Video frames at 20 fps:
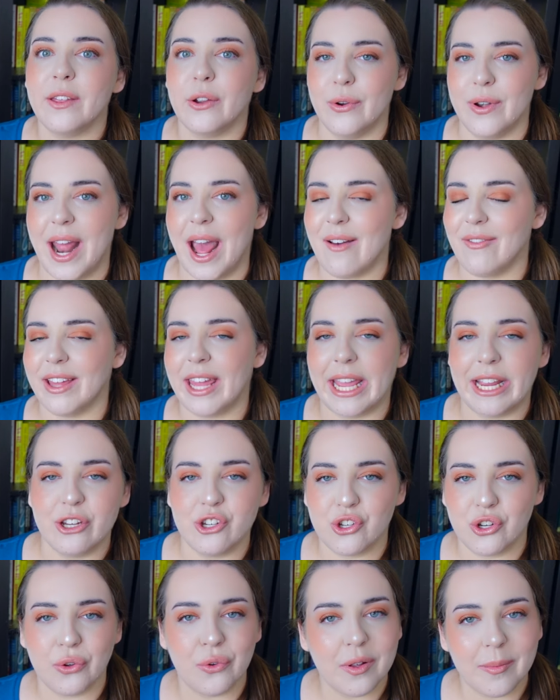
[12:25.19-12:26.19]
their
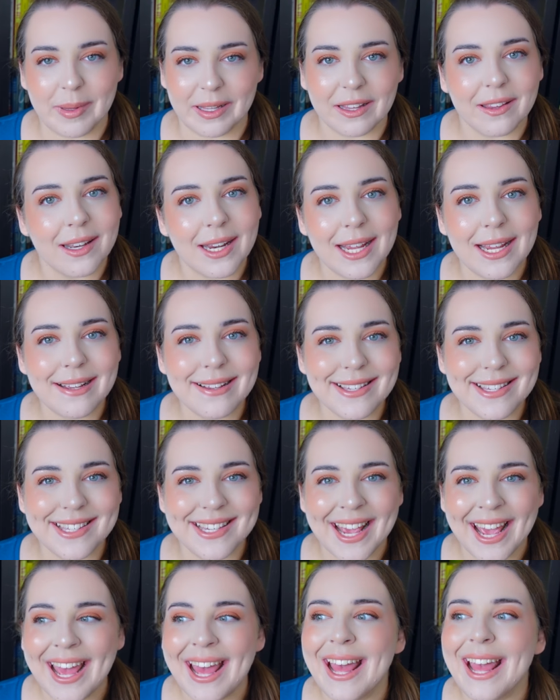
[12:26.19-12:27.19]
navigational abilities,